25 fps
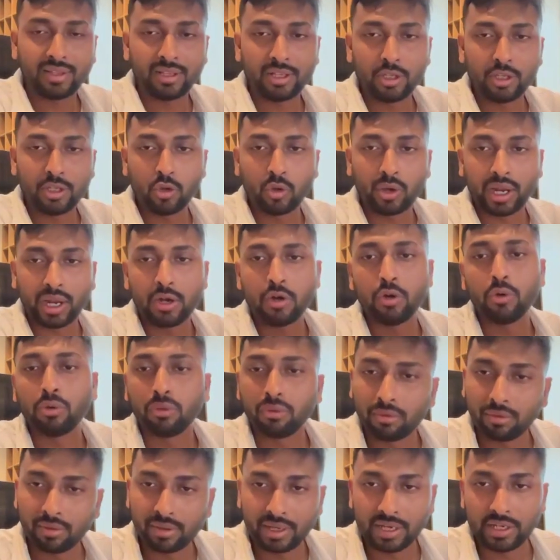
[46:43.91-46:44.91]
you can
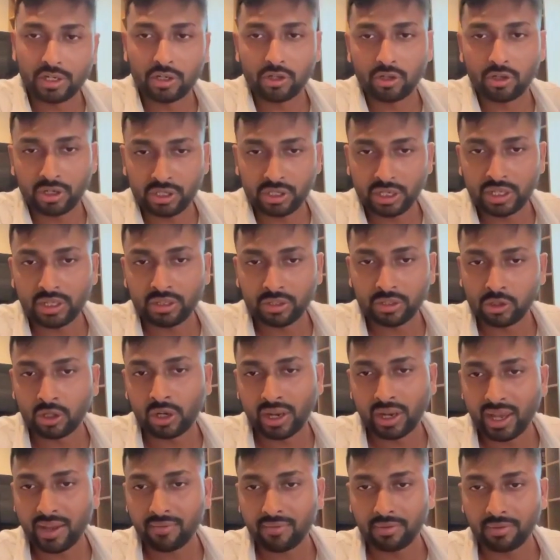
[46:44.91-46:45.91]
do in your
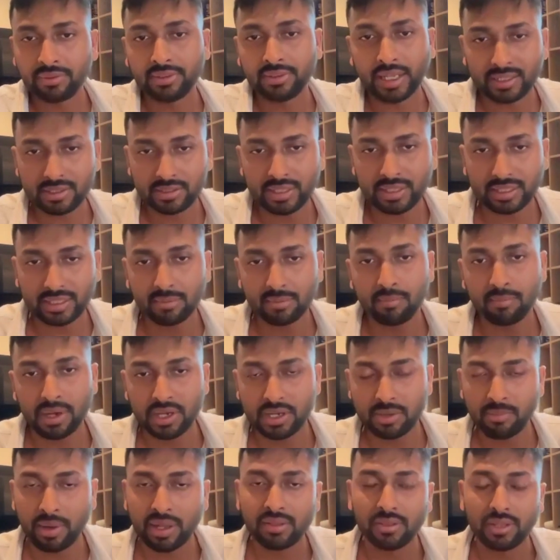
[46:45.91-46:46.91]
life, and that's the
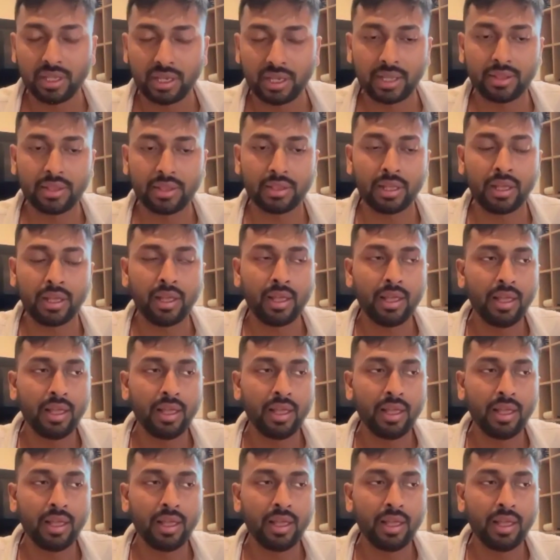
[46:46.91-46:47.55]
main thing.